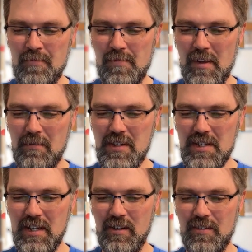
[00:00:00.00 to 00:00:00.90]
we're just
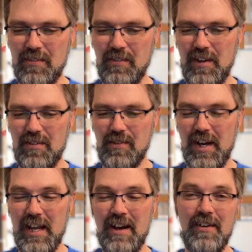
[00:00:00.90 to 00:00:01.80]
going to look through these
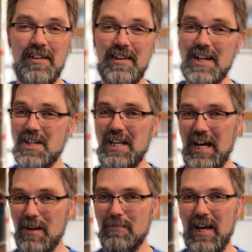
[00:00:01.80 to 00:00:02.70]
right now, and it's actually
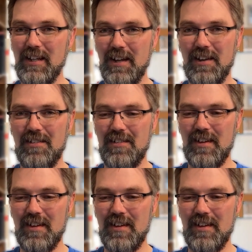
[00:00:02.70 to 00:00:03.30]
not a bad list.